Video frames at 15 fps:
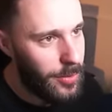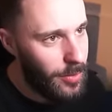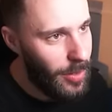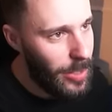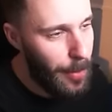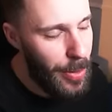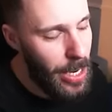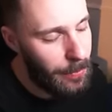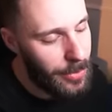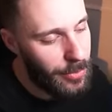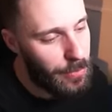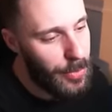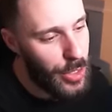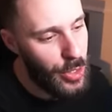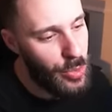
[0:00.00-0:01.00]
So I could bring up
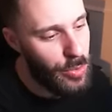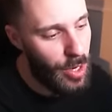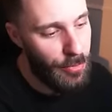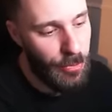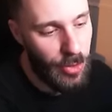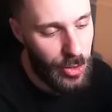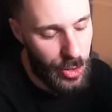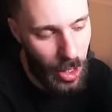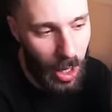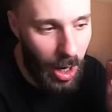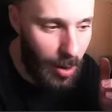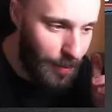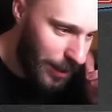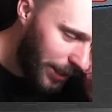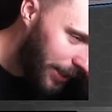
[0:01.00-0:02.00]
this Mew, go for a
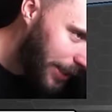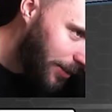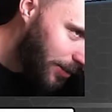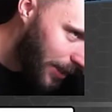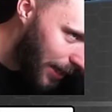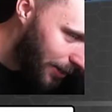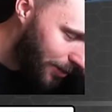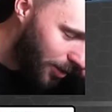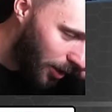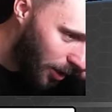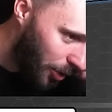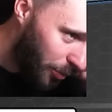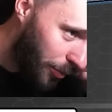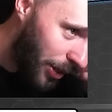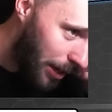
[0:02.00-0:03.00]
Charm, and at least get a
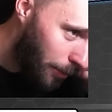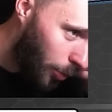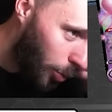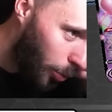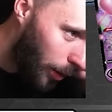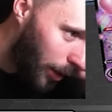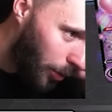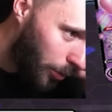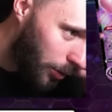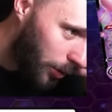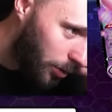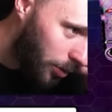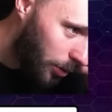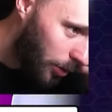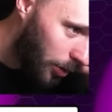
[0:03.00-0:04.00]
turn with that more wow.
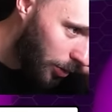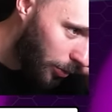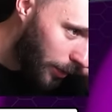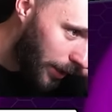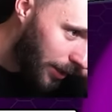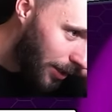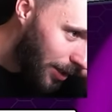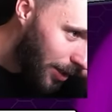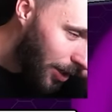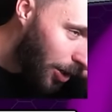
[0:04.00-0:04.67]
It could go a long way.